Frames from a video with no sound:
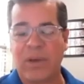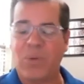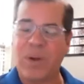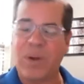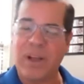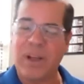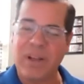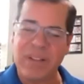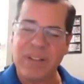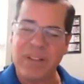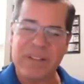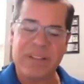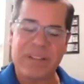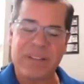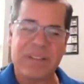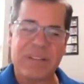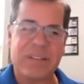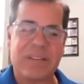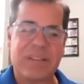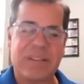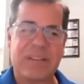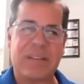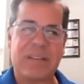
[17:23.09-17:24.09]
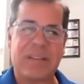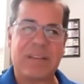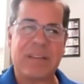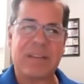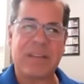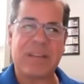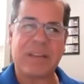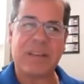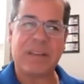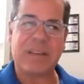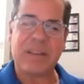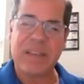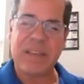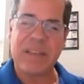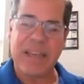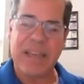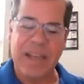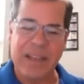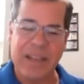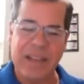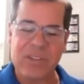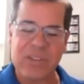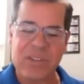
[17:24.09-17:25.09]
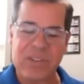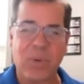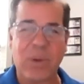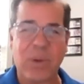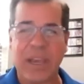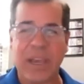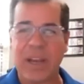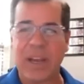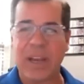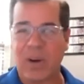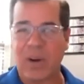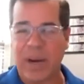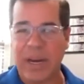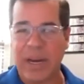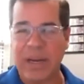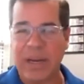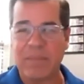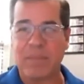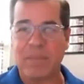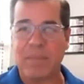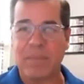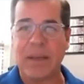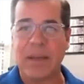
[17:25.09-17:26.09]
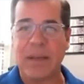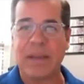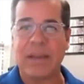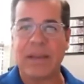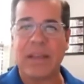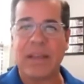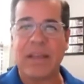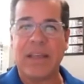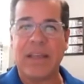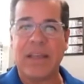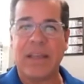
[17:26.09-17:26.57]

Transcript: Well, yes, okay, great. But,